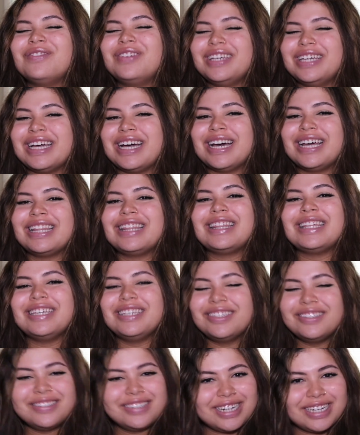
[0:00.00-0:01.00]
But yeah, thank
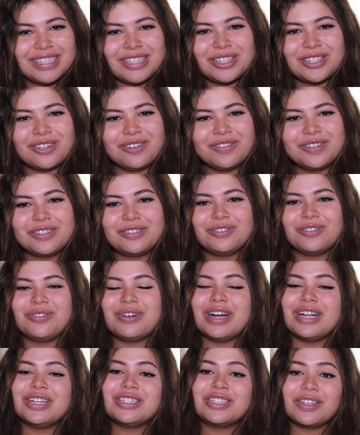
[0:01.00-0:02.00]
you guys so much for
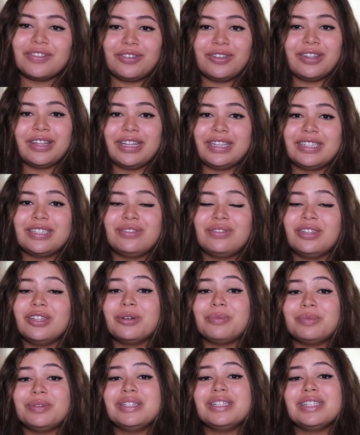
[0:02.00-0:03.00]
watching. If you like this video,
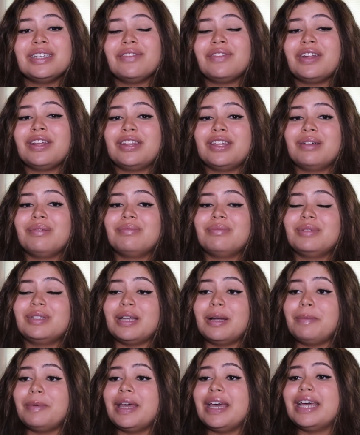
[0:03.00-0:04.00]
please give it a thumbs
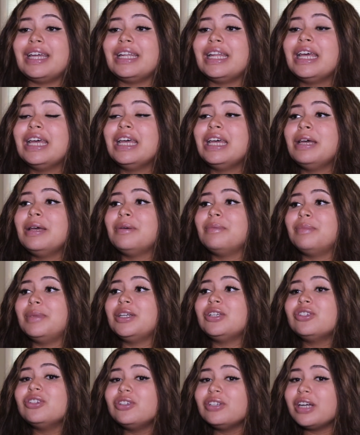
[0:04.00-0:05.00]
up and make
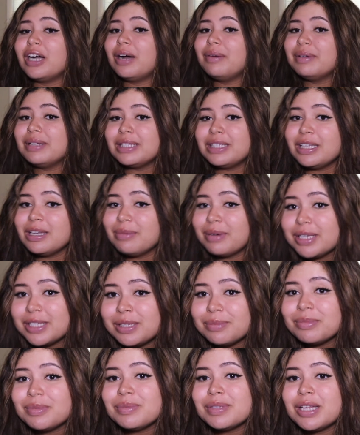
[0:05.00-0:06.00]
sure you comment TMI
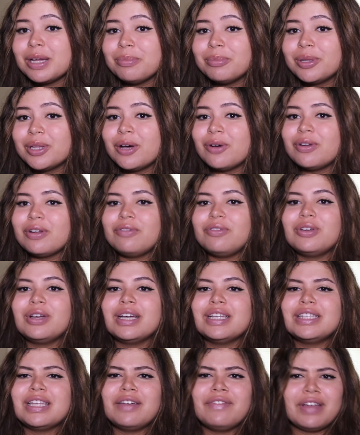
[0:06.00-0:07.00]
symptoms down below. And if you
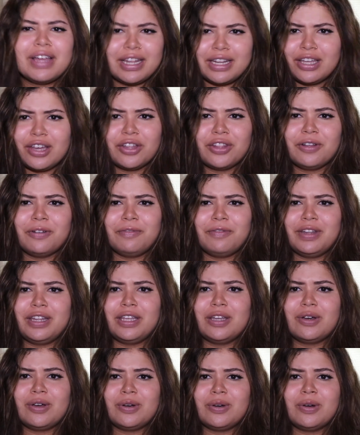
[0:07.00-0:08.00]
guys have any other
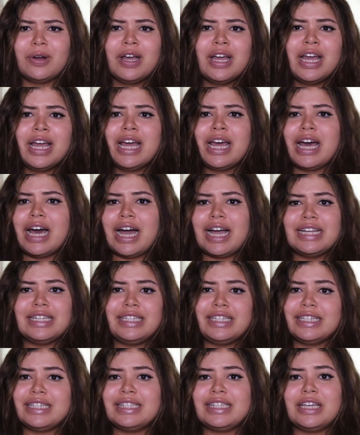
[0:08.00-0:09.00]
video
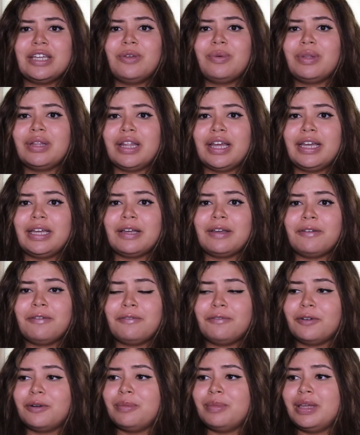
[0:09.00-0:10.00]
ideas that you would like
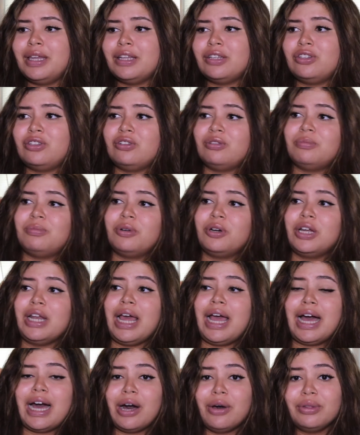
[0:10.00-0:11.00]
for me to put
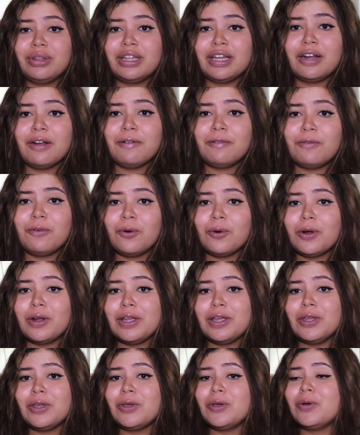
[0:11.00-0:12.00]
out there for
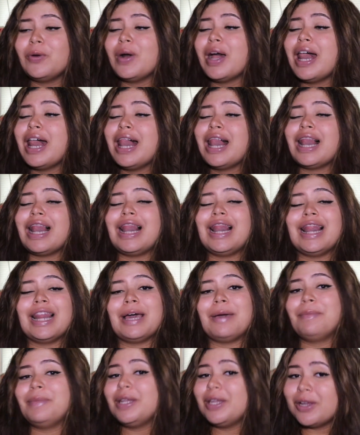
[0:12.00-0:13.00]
you,
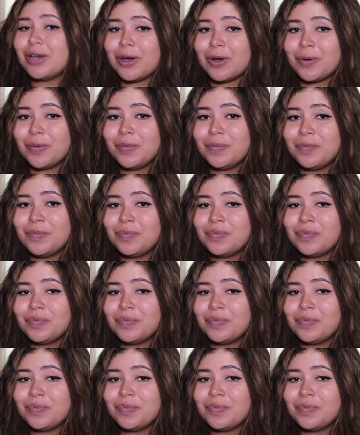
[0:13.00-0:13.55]
let me know,